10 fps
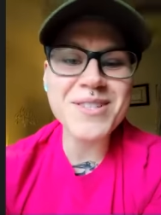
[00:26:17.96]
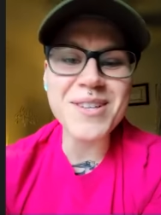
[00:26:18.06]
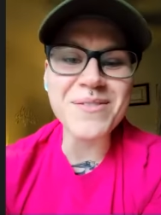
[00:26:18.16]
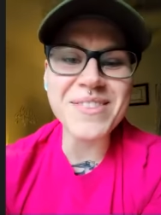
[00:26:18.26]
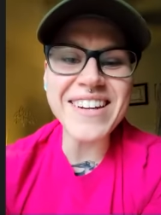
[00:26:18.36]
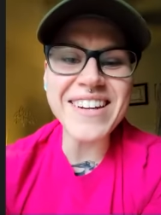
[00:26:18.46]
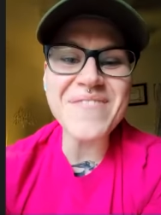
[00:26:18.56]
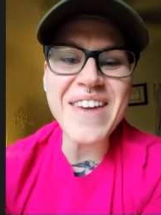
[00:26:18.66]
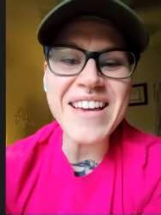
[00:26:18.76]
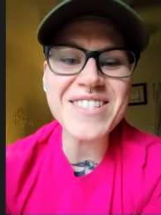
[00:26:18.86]
something.
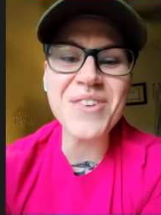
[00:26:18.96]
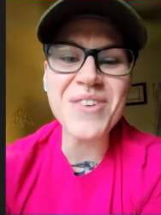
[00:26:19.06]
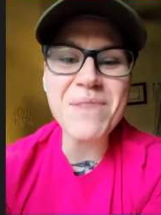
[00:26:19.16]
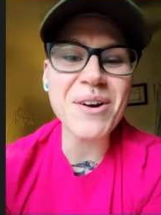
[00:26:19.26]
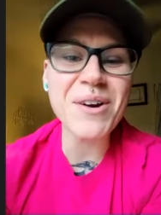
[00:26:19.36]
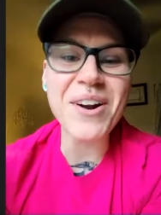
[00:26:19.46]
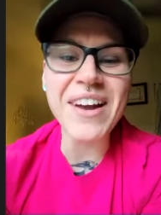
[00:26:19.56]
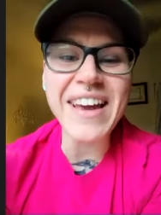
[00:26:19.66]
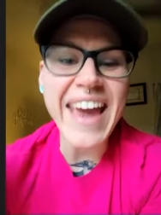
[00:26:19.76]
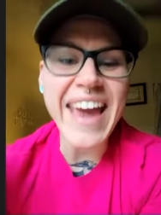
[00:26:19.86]
It makes you want to put on
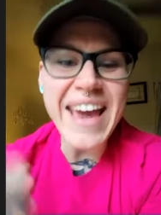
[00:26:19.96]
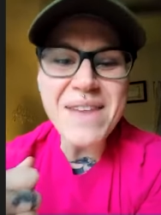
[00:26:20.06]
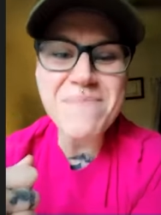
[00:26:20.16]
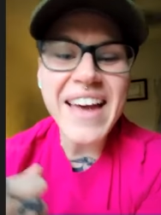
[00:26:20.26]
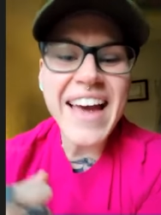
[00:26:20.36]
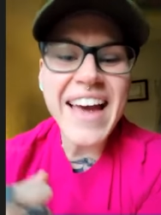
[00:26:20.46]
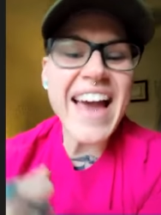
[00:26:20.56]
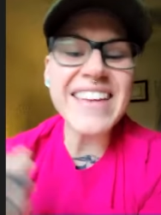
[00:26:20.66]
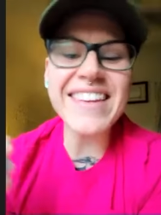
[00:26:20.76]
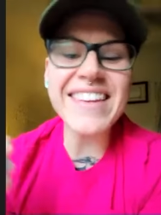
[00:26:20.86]
a cape
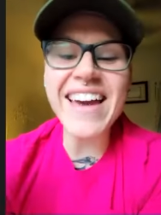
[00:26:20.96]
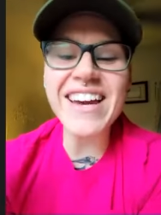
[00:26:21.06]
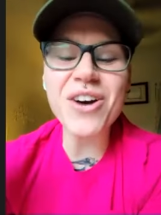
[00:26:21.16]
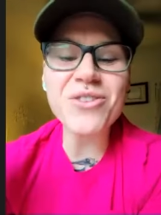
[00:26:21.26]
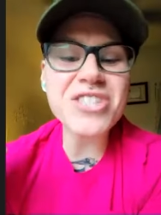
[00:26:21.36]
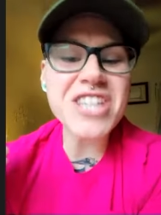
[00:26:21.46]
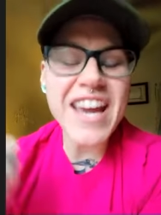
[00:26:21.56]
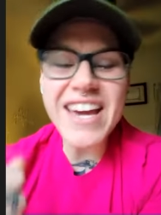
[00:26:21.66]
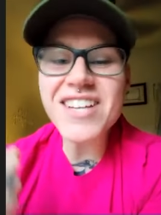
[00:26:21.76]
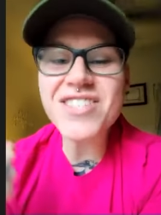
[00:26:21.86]
and like go
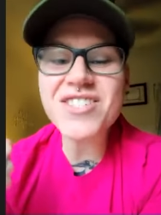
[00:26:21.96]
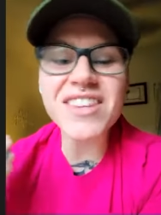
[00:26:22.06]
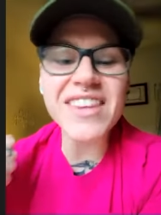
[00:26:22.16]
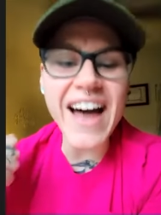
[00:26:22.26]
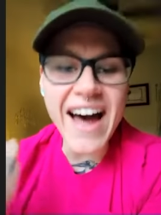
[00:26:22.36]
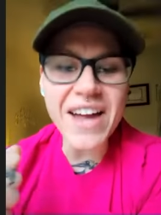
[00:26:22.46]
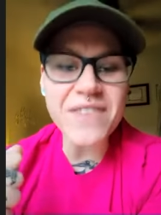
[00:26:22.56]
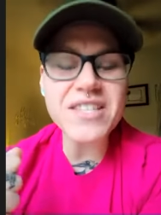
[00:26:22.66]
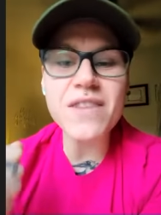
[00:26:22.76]
change lives.